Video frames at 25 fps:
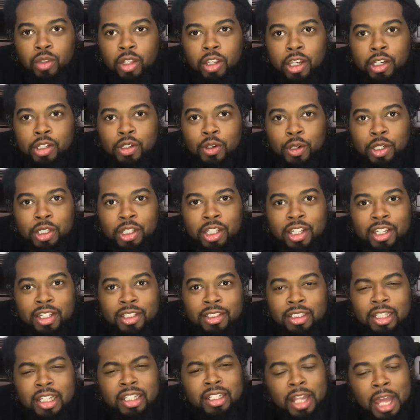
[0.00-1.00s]
And you know, the
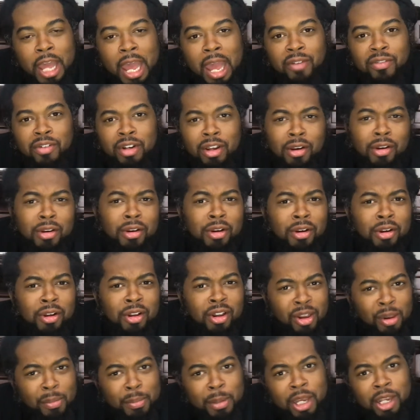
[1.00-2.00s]
kids, they laughing.
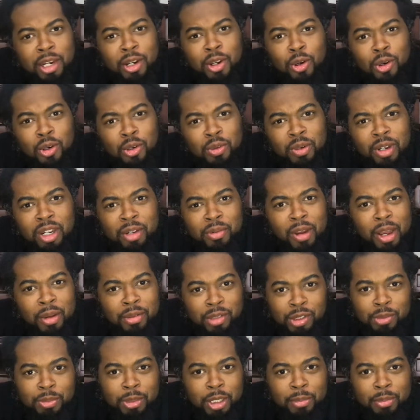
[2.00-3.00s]
Oh, a butthole? What? Why
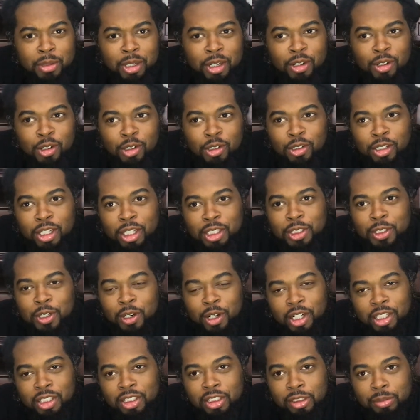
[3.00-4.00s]
would you be a butthole? That's
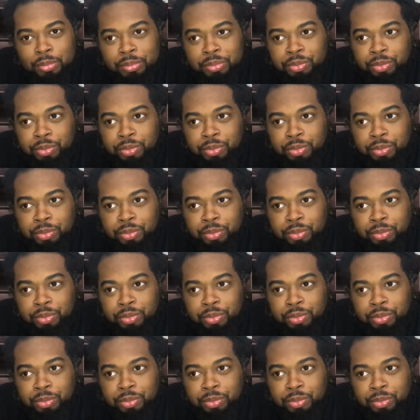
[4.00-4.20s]
crazy.